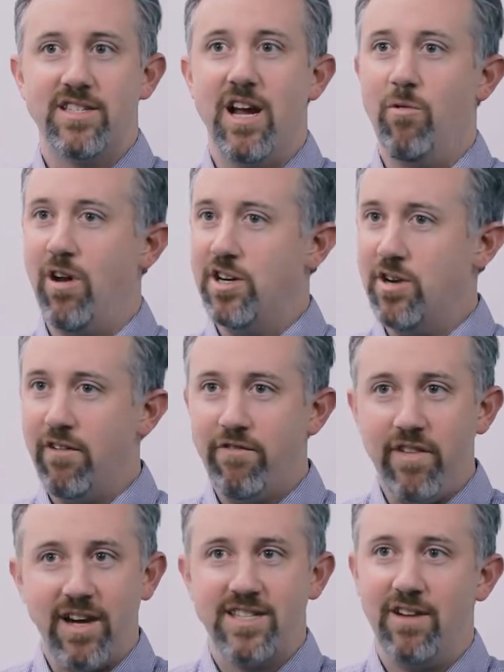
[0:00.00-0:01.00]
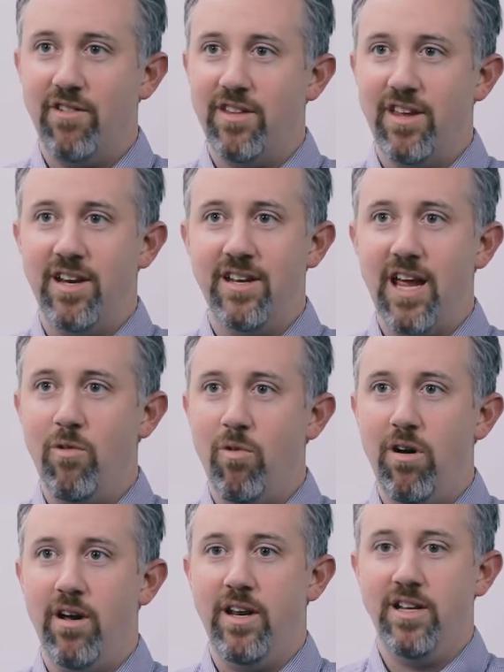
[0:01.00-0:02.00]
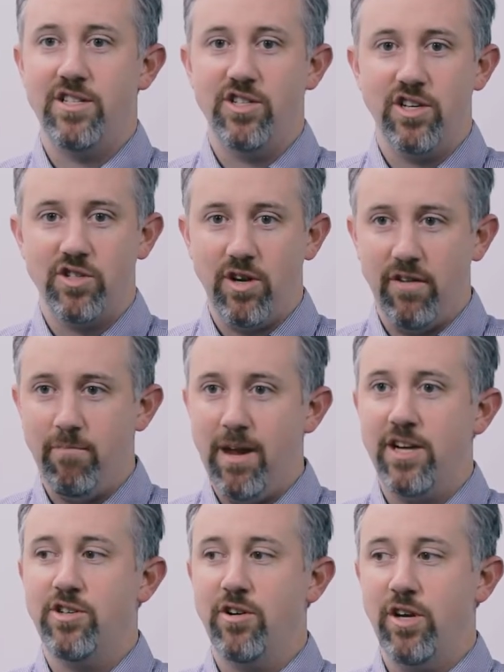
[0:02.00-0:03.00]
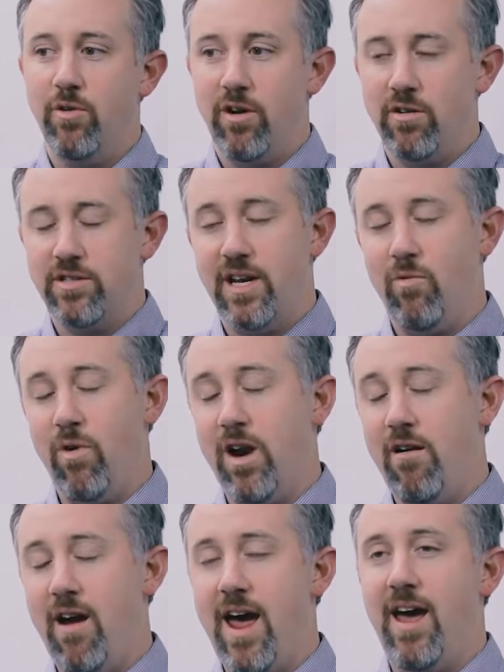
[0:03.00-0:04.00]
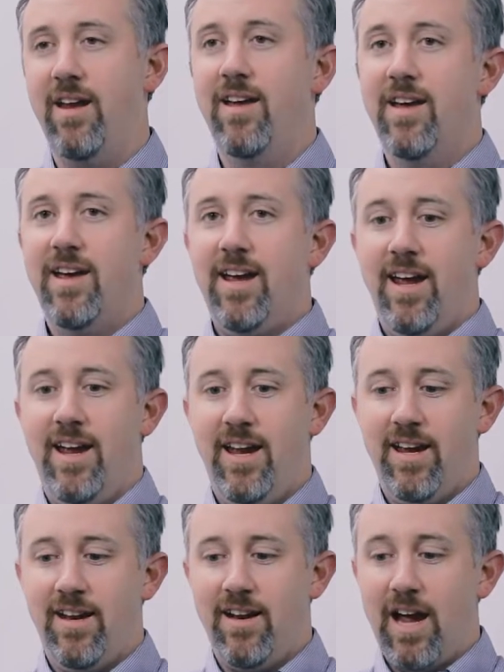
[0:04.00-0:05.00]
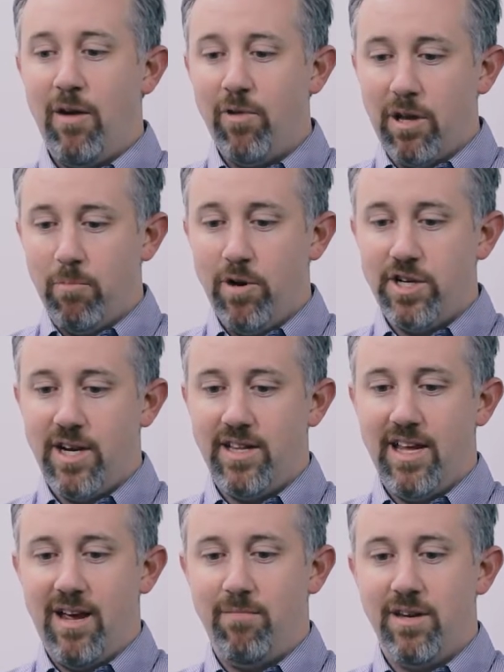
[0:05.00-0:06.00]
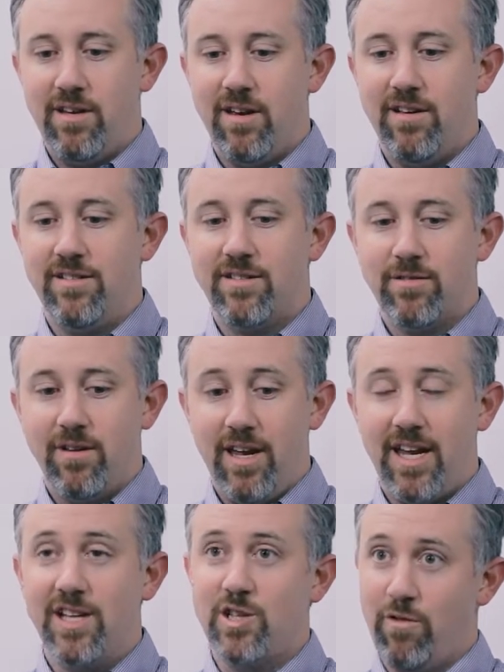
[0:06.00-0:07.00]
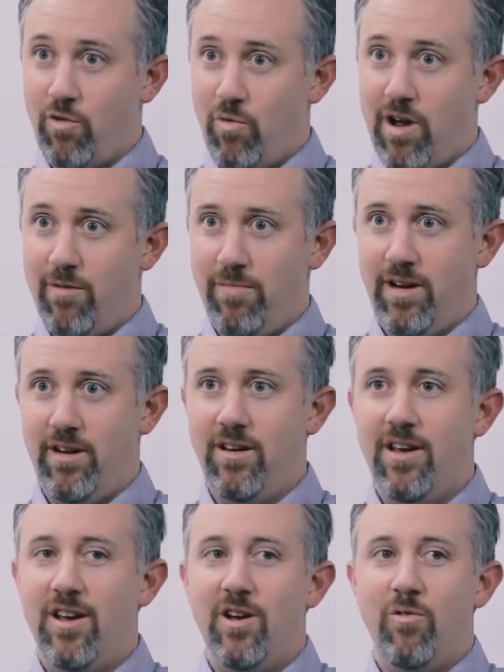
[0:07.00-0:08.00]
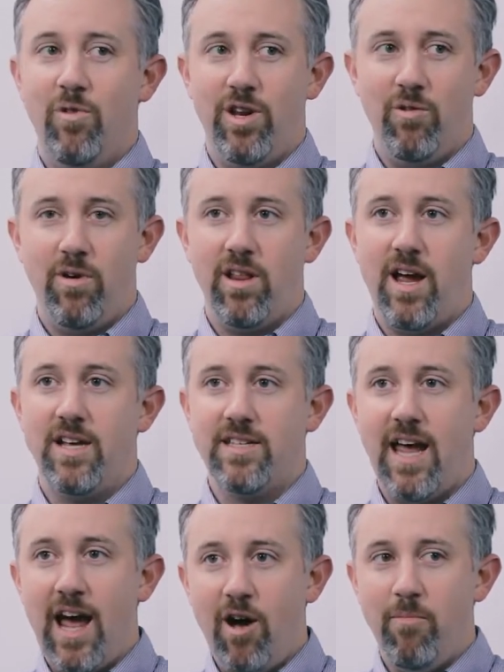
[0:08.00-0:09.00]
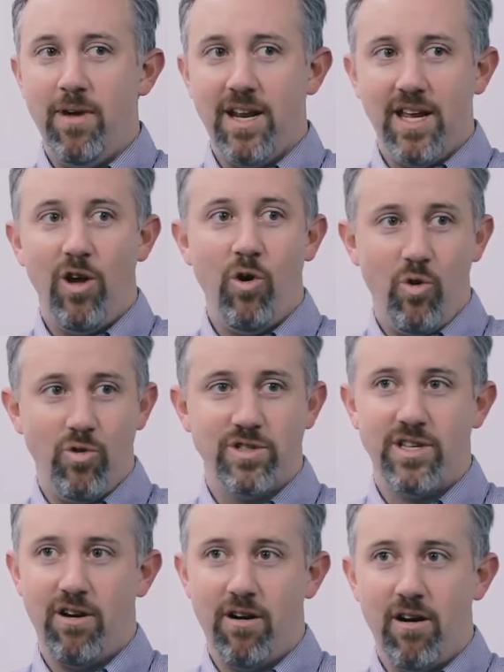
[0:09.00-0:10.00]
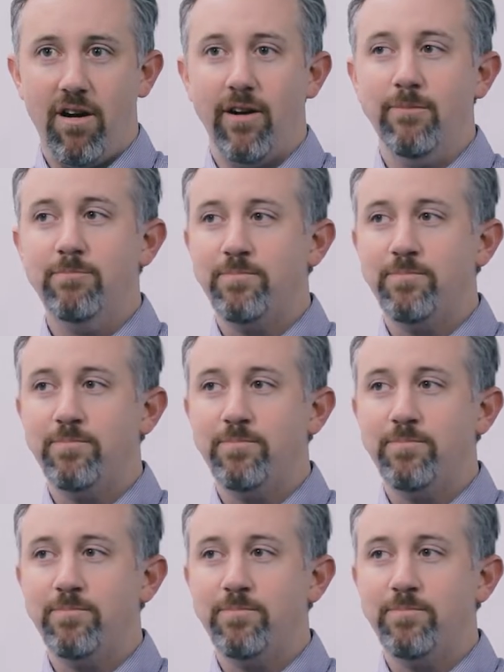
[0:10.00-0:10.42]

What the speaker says: We're not trying to fix everything day one. It's just trying to make sure you understand where you're at. And I really appreciated that because it gets overwhelming when you realize how many holes there are.